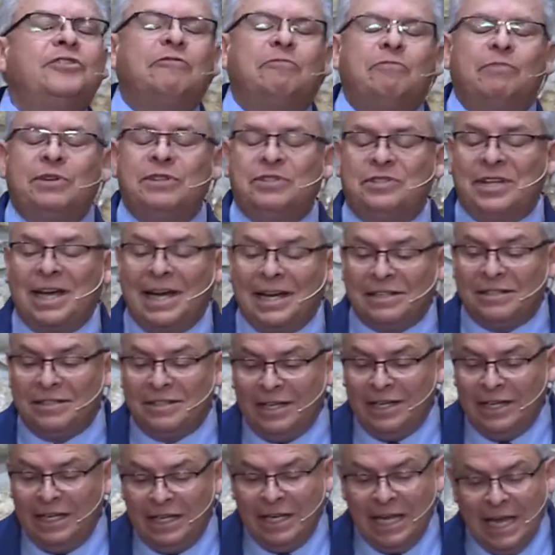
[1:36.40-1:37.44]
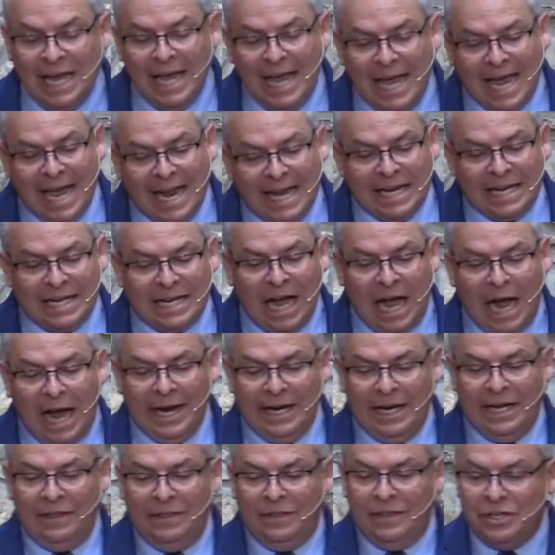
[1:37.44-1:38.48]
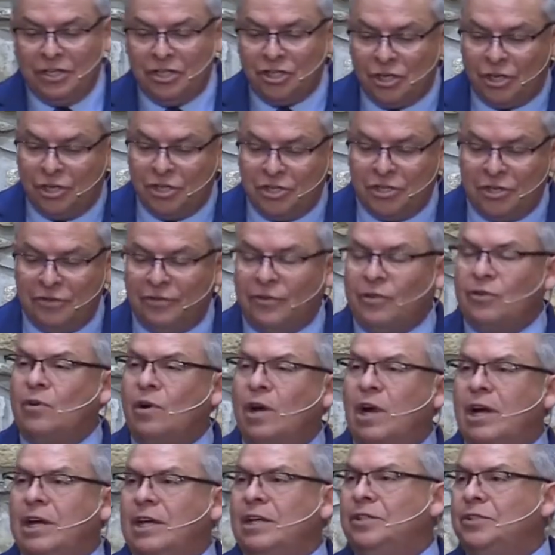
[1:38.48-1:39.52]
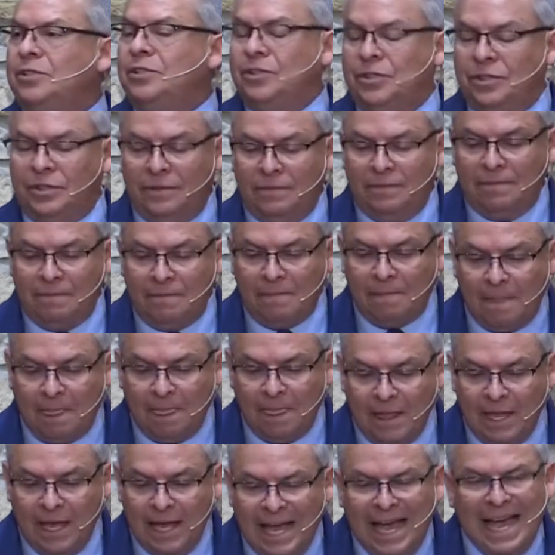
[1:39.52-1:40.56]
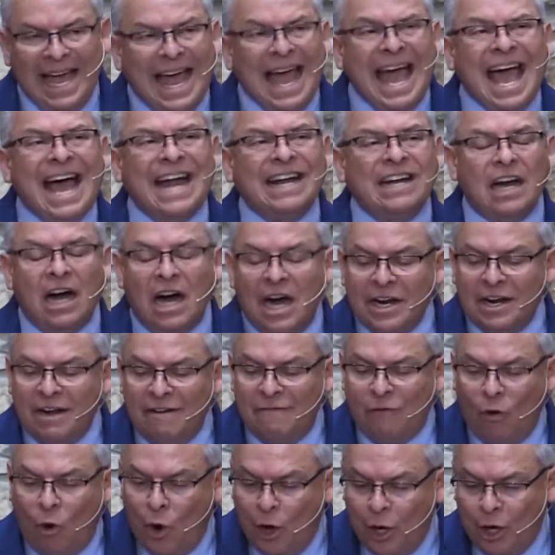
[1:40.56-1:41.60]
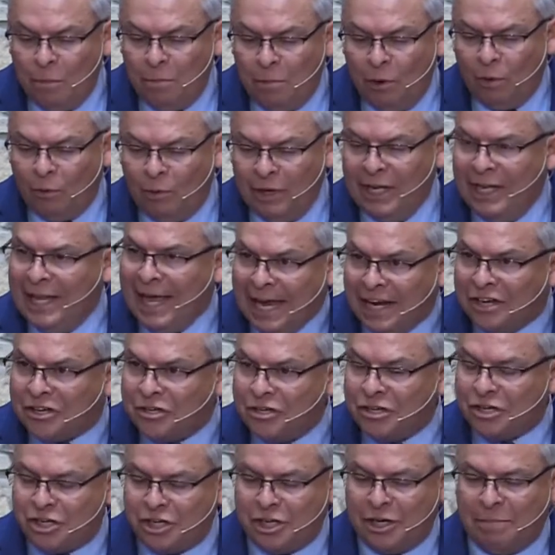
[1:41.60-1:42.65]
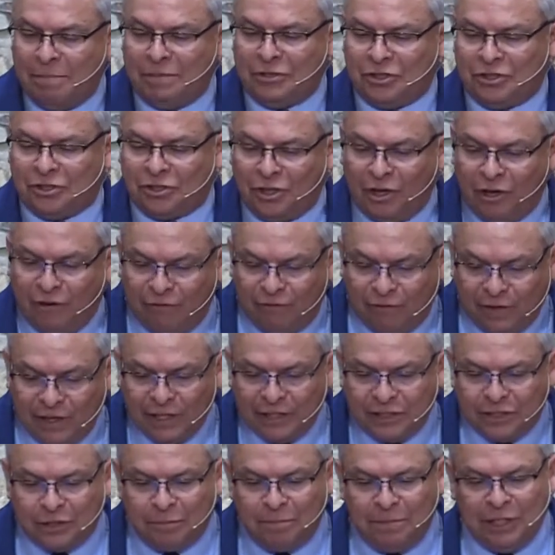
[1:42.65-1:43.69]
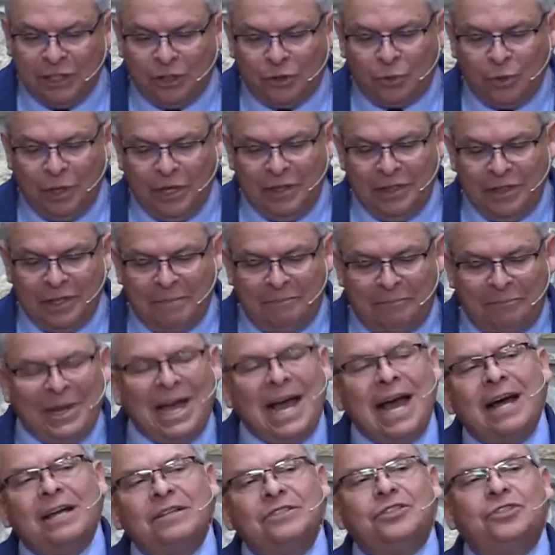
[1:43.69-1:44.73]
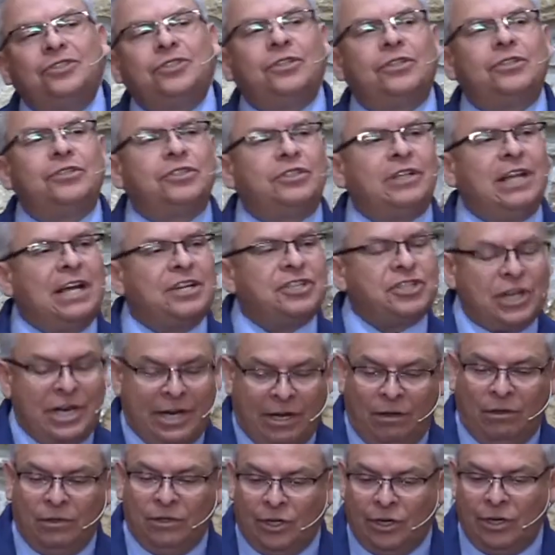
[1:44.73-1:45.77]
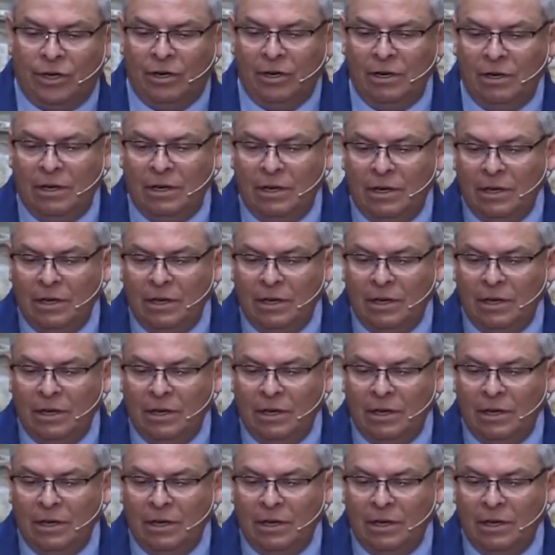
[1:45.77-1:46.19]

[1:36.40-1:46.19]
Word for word: of protecting and guiding the church of Christ, an unavoidable relationship surfaced between the pastor slash elder